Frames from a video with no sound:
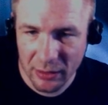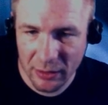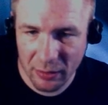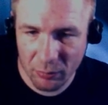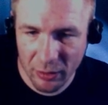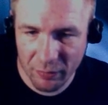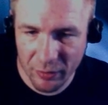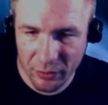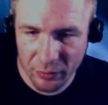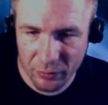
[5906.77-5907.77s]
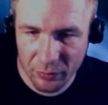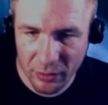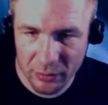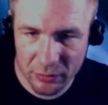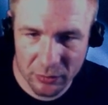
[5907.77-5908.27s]
Yeah, whatever you do, do not
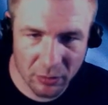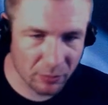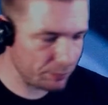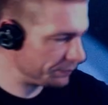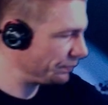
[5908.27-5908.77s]
install.